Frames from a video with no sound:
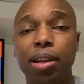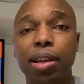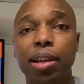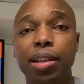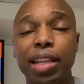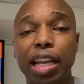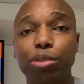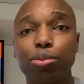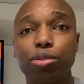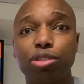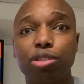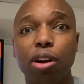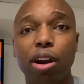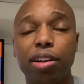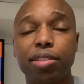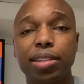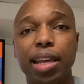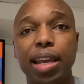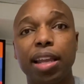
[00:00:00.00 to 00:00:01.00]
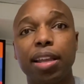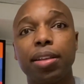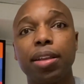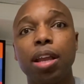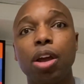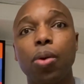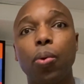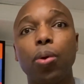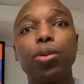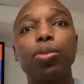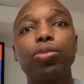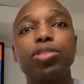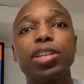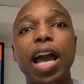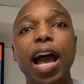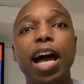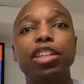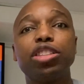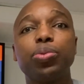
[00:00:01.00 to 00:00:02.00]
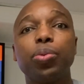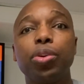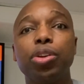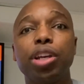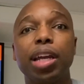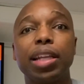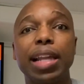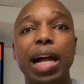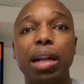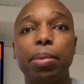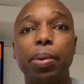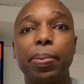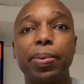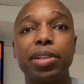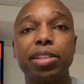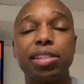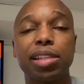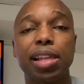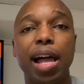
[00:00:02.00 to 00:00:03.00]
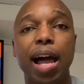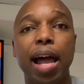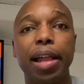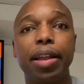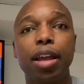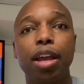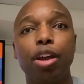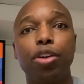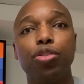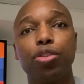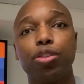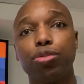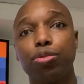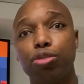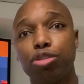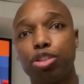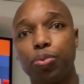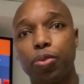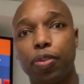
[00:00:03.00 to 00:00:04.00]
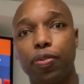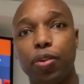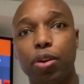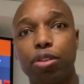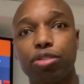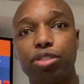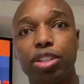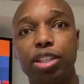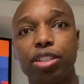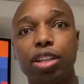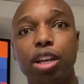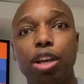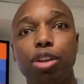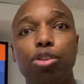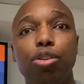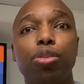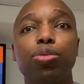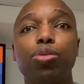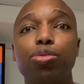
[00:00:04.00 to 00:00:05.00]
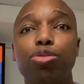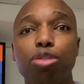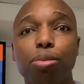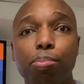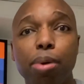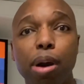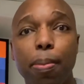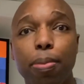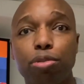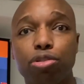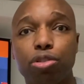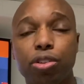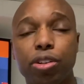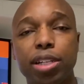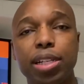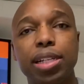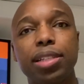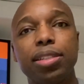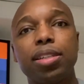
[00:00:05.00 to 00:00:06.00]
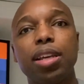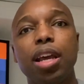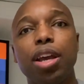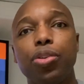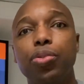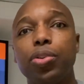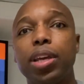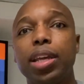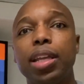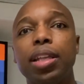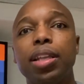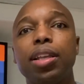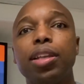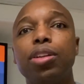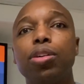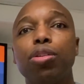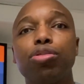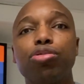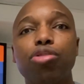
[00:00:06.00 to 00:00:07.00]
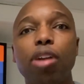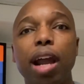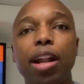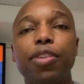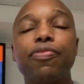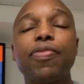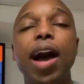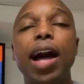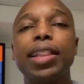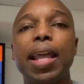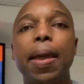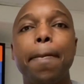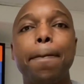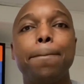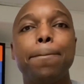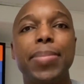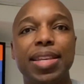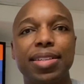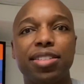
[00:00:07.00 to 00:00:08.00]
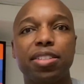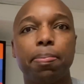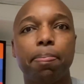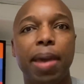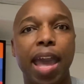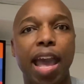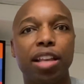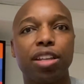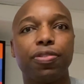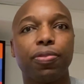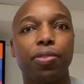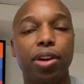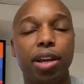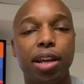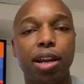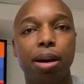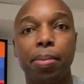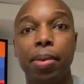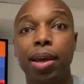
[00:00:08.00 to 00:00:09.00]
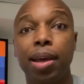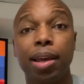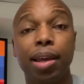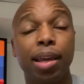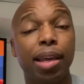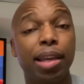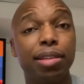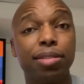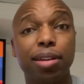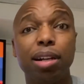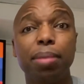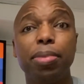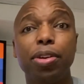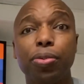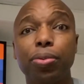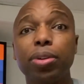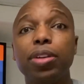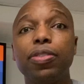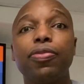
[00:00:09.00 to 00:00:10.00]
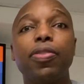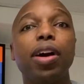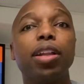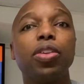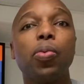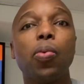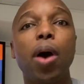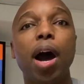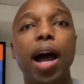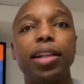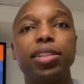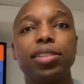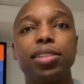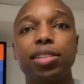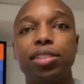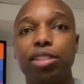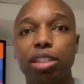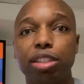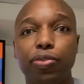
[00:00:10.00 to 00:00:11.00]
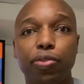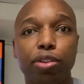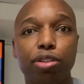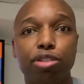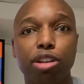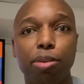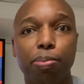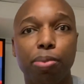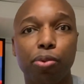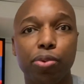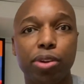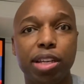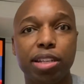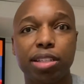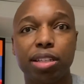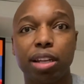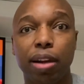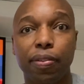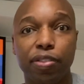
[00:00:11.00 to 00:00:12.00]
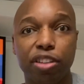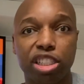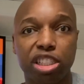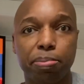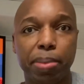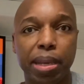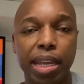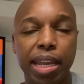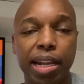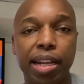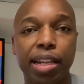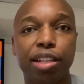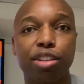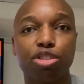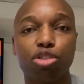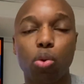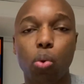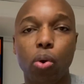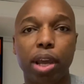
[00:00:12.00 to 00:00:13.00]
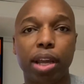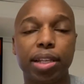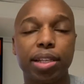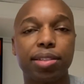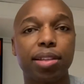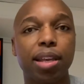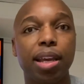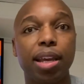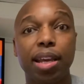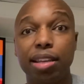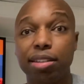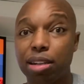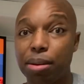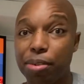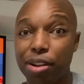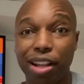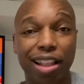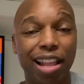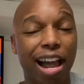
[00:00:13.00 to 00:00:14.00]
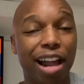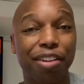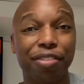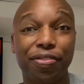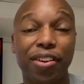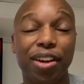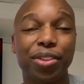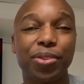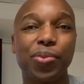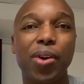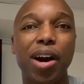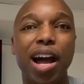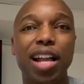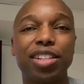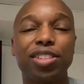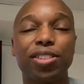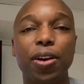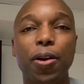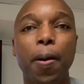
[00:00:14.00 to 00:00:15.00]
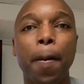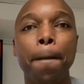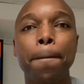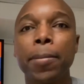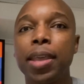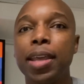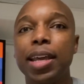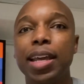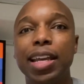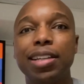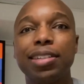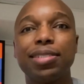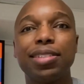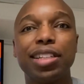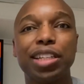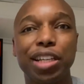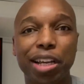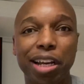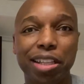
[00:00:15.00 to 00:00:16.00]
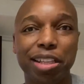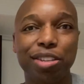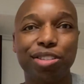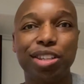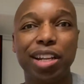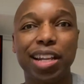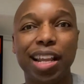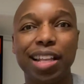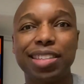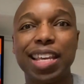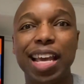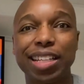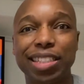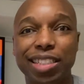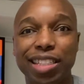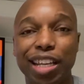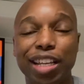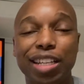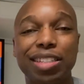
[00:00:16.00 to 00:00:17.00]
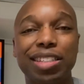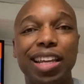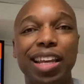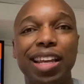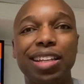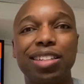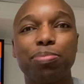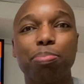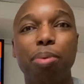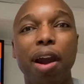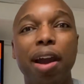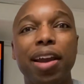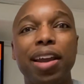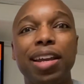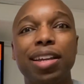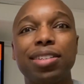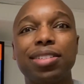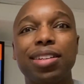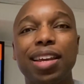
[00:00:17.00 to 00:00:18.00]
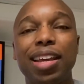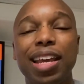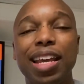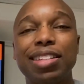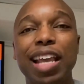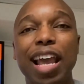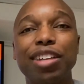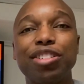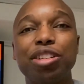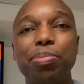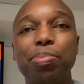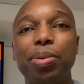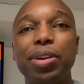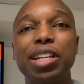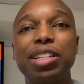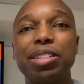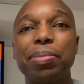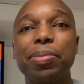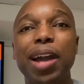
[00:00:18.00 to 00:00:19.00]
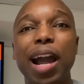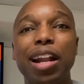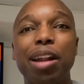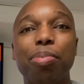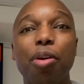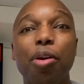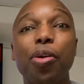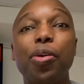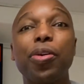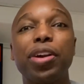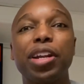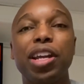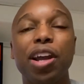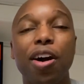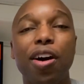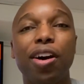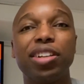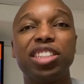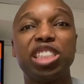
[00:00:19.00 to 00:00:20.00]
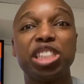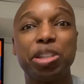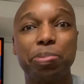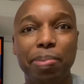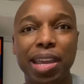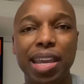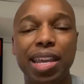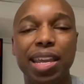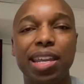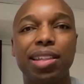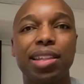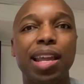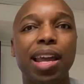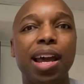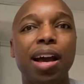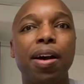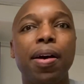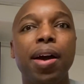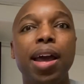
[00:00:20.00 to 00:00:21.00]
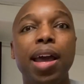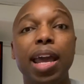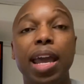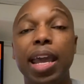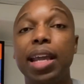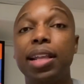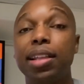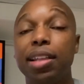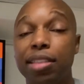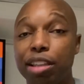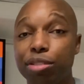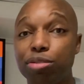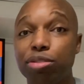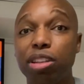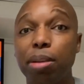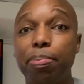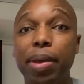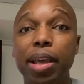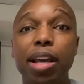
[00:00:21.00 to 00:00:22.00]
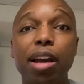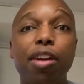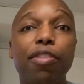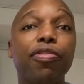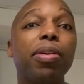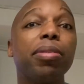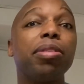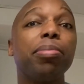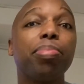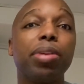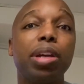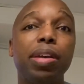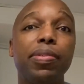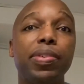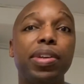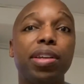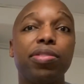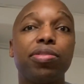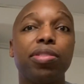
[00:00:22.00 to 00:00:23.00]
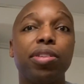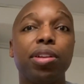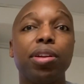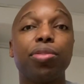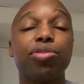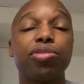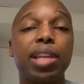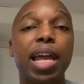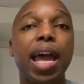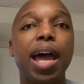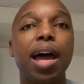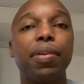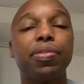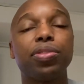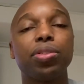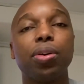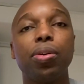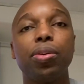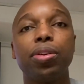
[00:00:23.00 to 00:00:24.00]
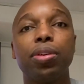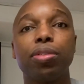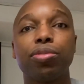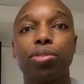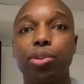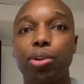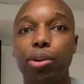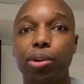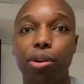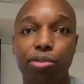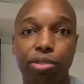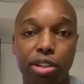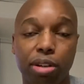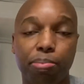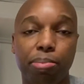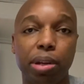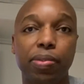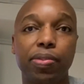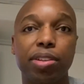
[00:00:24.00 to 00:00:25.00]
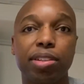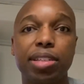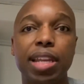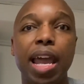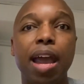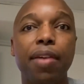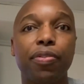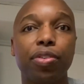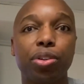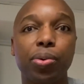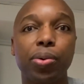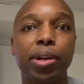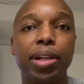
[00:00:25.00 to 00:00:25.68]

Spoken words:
that's what Sark said. One of those guys where you can line him up in the slot. You can do some reverses. You can do some bubble screens. You can, you know, try to find that mismatch for him. He's going to be really fun to watch just for the simple reason of his speed and his quickness. He's going to be a lot of fun to watch. So it's good to see that Texas is actually putting some kind of priority on speed now. And this was a pickup from the previous, you know, staff. So, you know, so kudos to the previous staff for doing